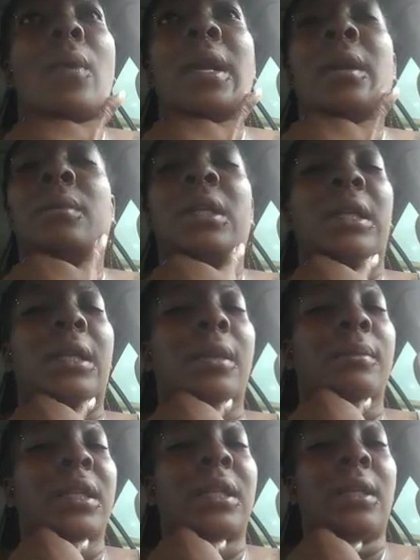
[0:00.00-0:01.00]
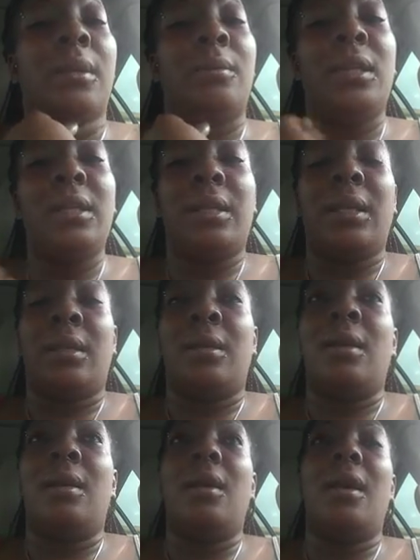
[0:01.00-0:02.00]
and I'm looking.
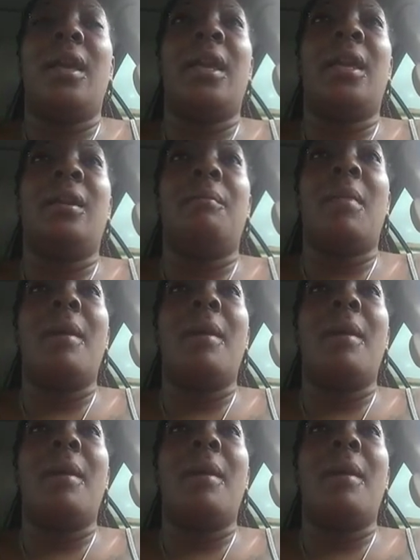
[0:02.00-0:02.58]
And my